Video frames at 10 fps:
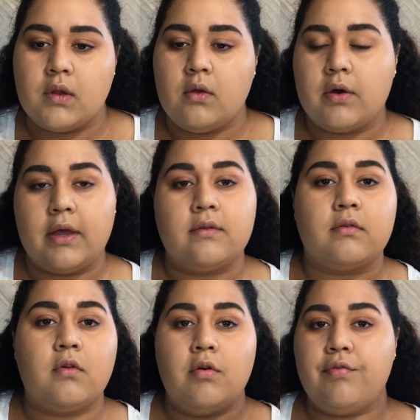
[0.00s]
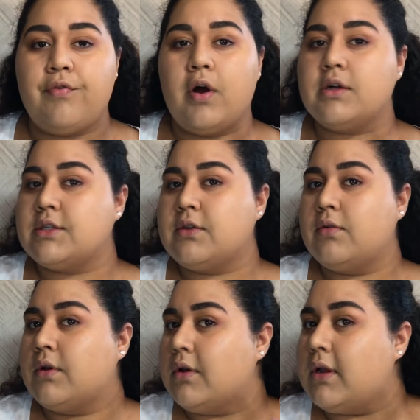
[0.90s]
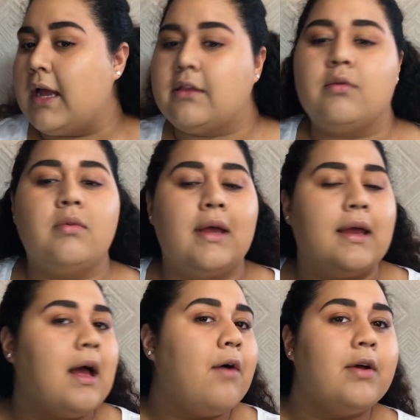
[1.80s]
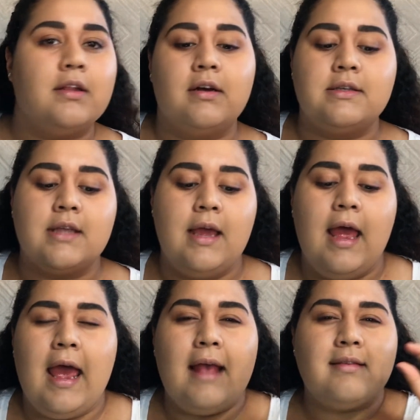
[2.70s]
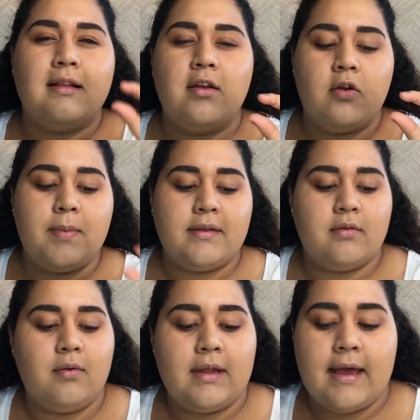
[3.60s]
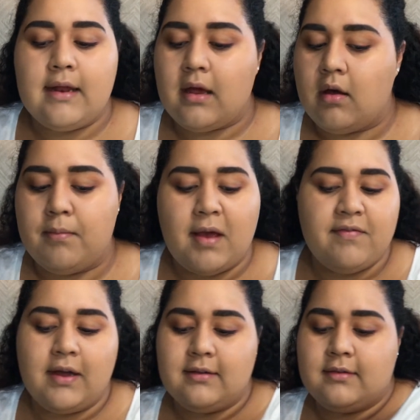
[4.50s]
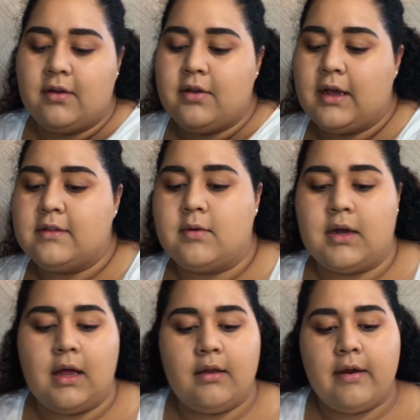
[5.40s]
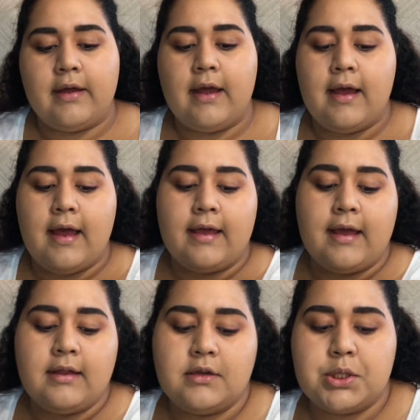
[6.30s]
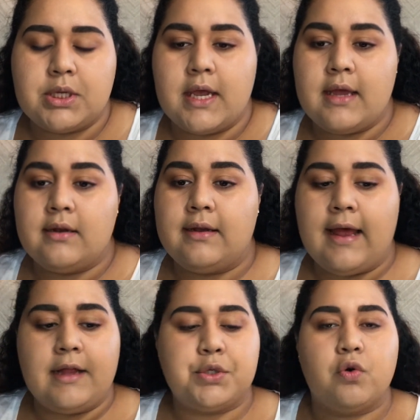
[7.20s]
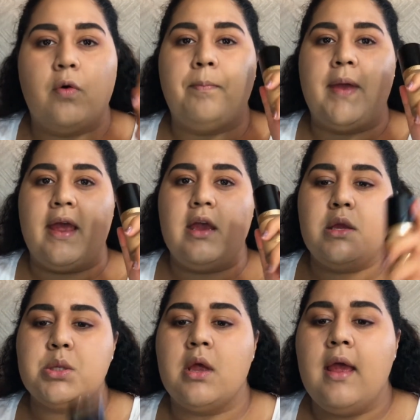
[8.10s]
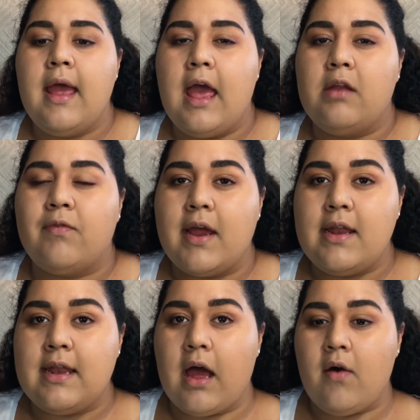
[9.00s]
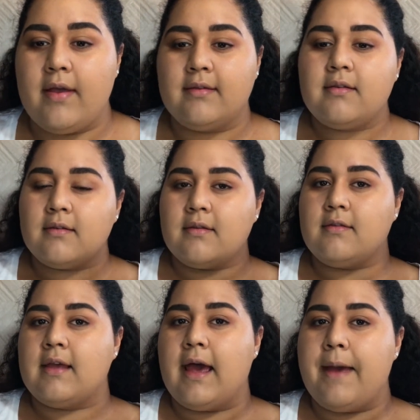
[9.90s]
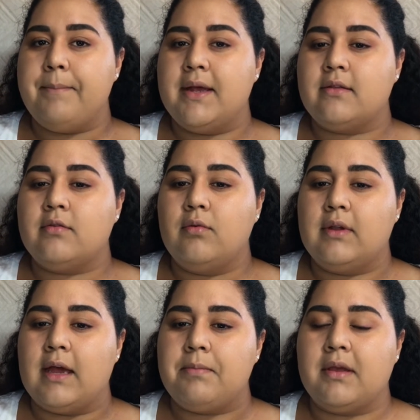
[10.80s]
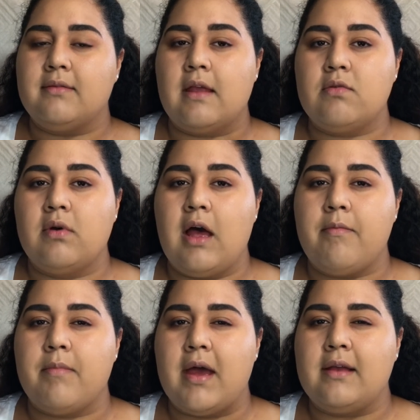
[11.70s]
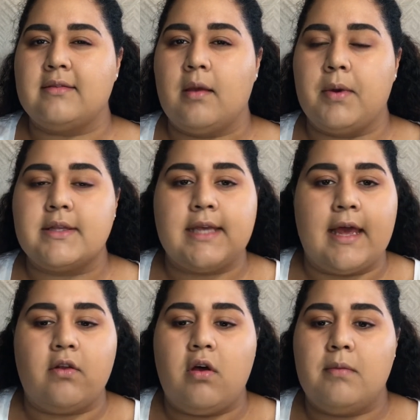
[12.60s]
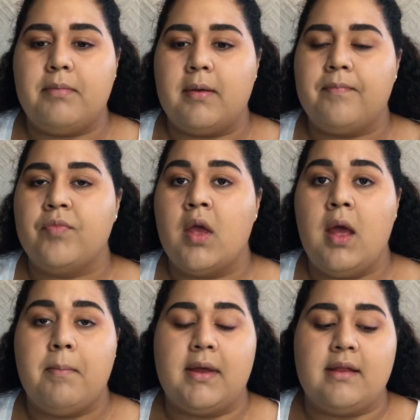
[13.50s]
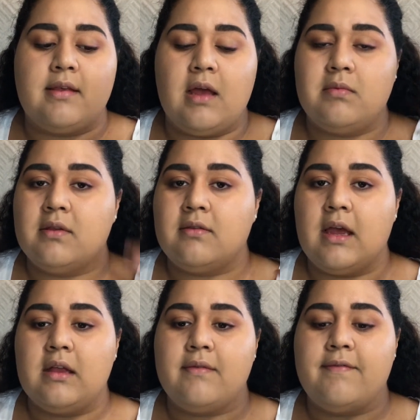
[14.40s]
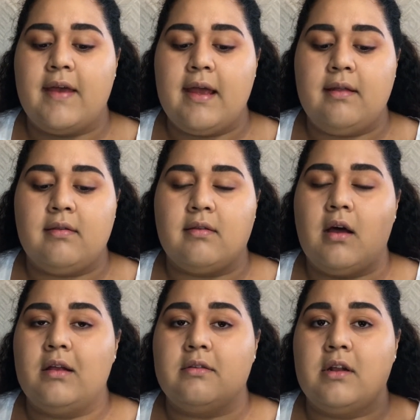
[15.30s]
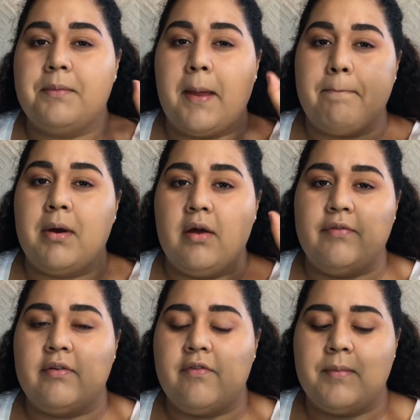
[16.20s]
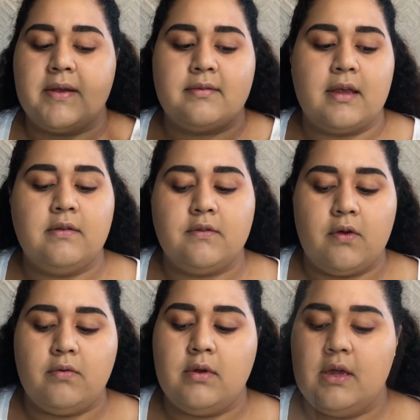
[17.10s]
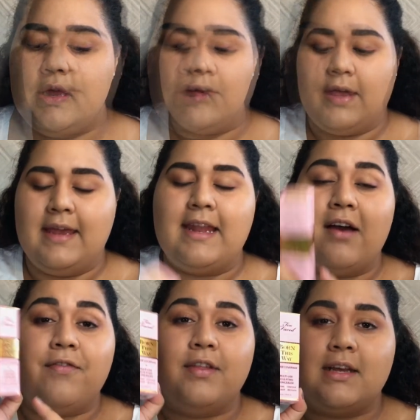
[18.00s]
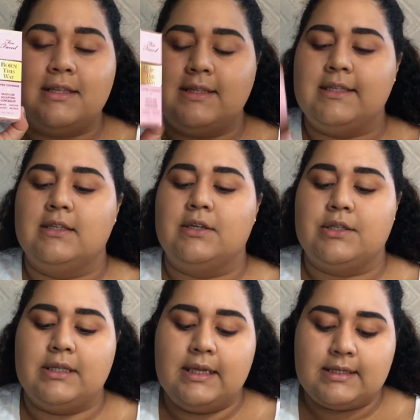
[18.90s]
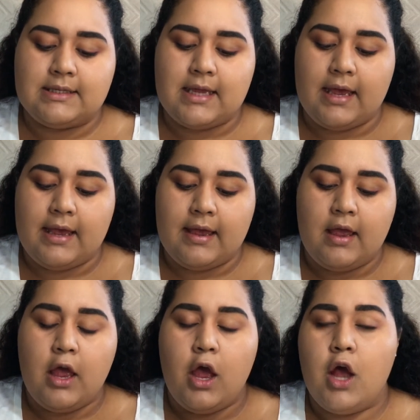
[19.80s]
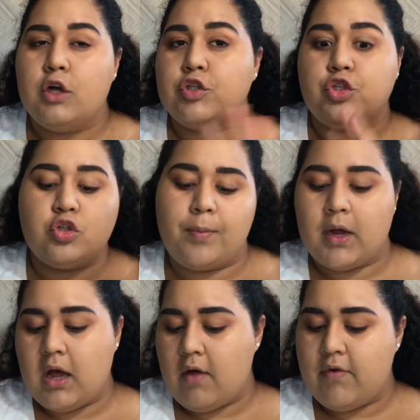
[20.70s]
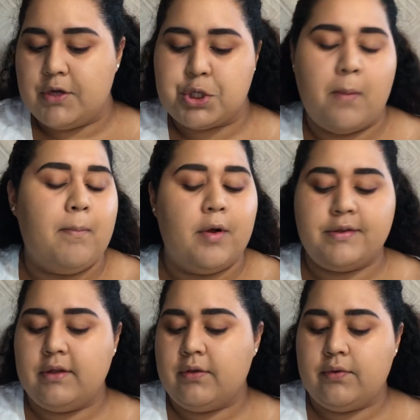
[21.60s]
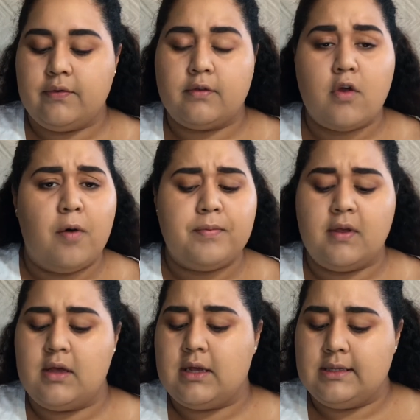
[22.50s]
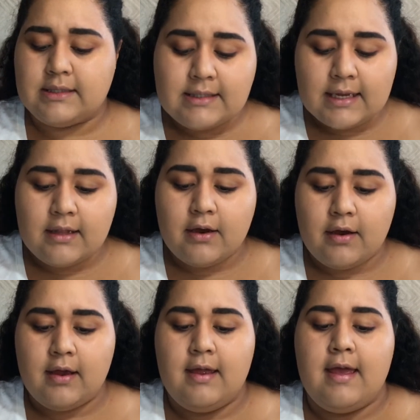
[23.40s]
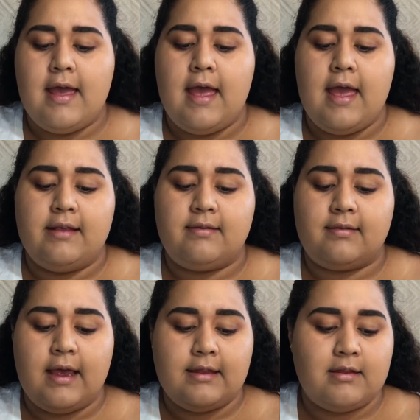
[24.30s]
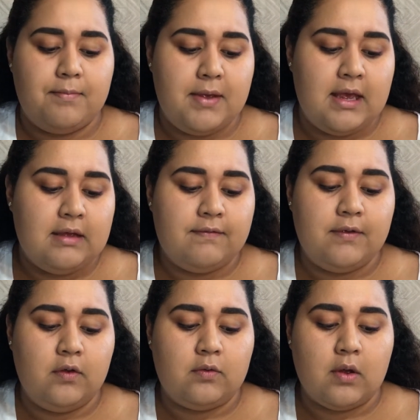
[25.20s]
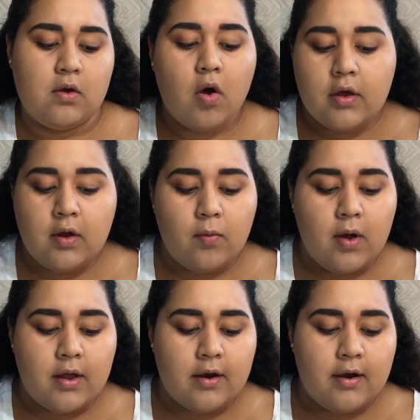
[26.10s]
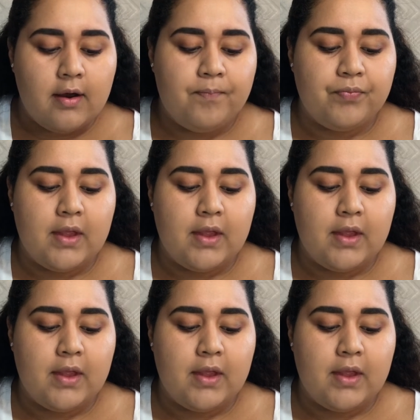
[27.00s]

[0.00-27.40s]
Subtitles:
Okay, so far so good. I do like how it looks. It's a little bit too light. I forgot to tell you guys what color I got. I got the shade Natural Beige, and right now it's just a tad bit too light because I do have my summer tan on, but by the time this tan fades, this color is gonna be perfect for my skin tone. Okay, now for the concealer. So this is a super coverage multi-use sculpting concealer. It's said to be infused with coconut water,